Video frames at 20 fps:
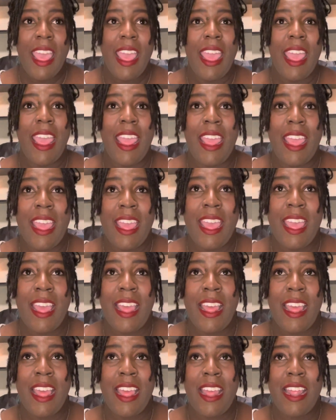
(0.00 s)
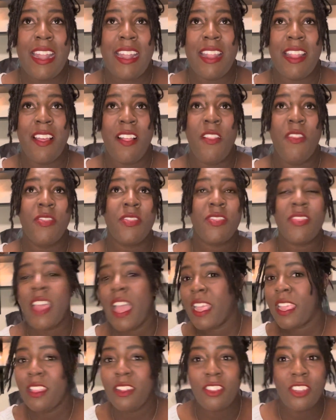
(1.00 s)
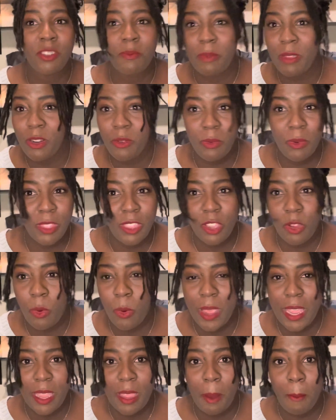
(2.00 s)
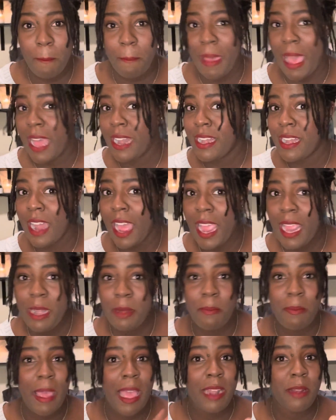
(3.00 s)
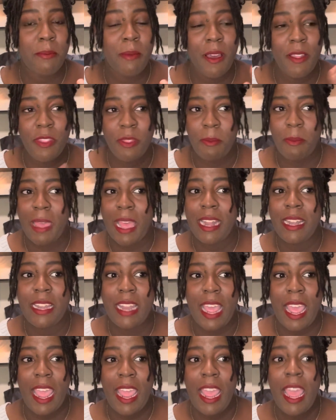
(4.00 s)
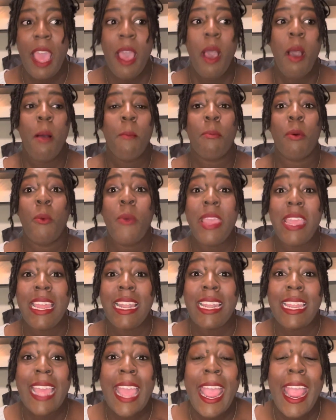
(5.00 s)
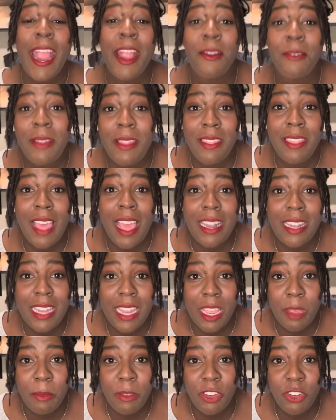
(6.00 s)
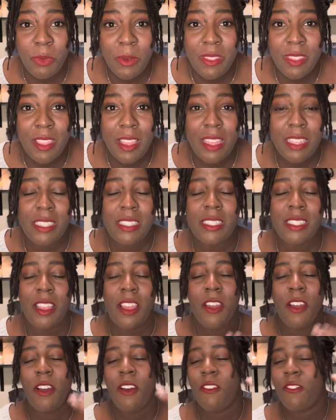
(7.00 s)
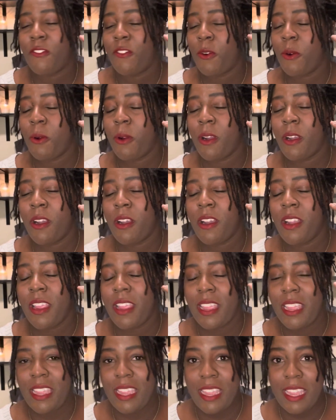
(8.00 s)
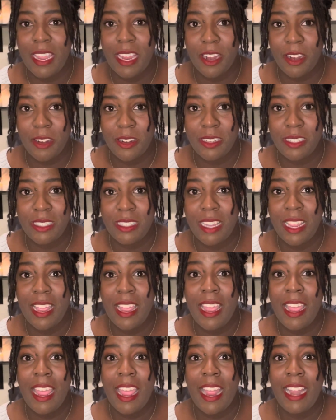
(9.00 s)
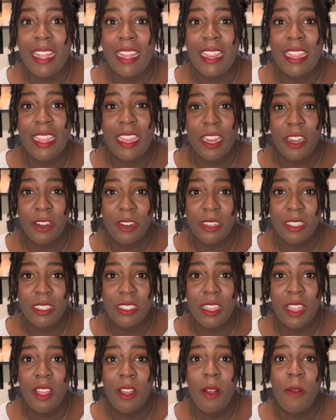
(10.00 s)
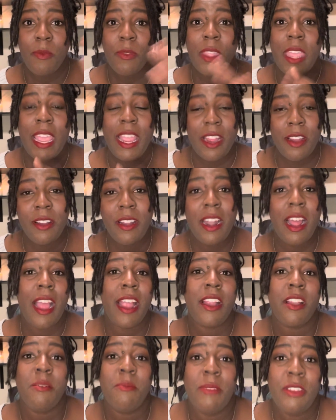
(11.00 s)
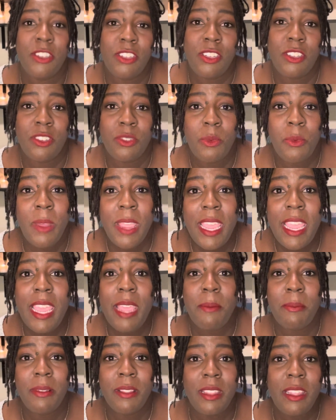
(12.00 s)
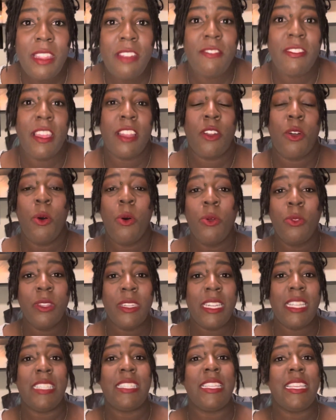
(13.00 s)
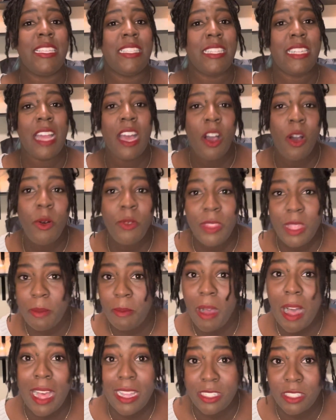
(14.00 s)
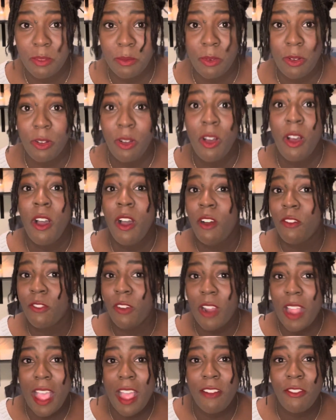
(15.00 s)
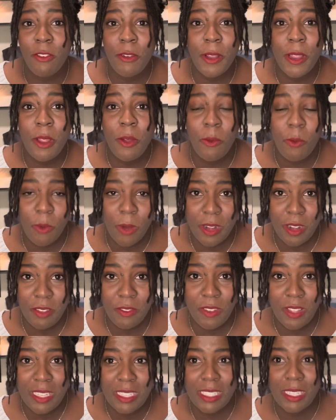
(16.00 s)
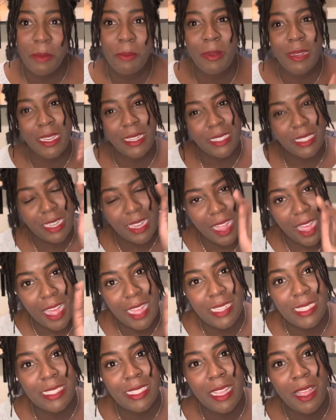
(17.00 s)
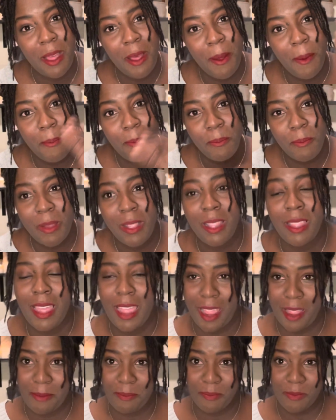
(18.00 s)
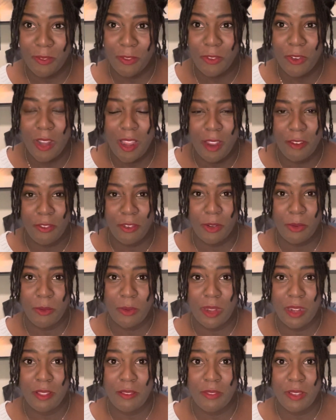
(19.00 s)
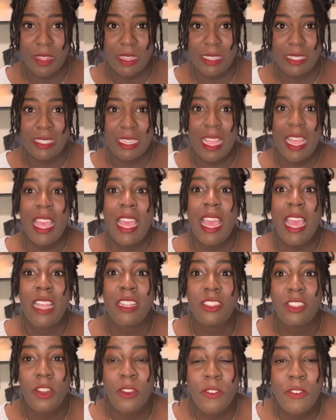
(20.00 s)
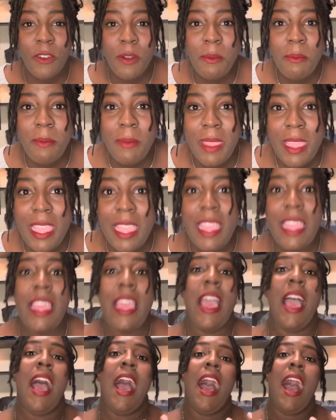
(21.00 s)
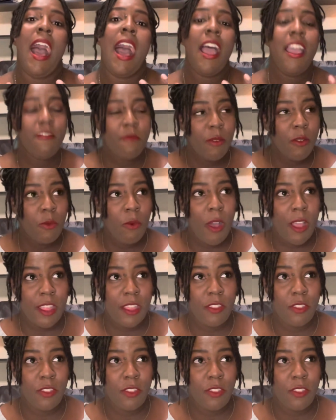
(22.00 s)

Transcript: And that can just be a really quick bad night, bad month, bad day, but we can carry that damage with us for years and years. Here at Iron Missions, we believe that wholeness is not only possible for every one of us, but it's God's plan for every one of us. And so for me, I've been walking